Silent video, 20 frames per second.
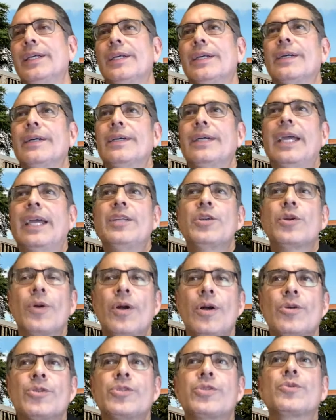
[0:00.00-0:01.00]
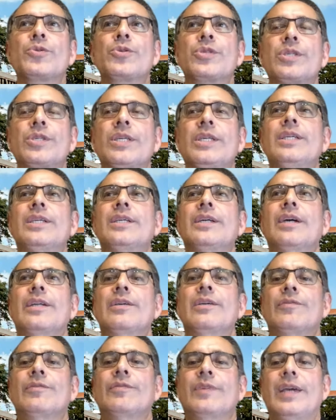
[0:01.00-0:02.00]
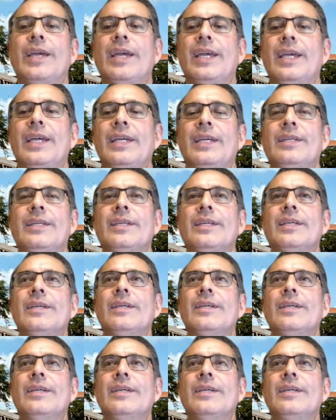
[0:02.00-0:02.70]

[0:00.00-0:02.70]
uh, and you're also seeing kind of a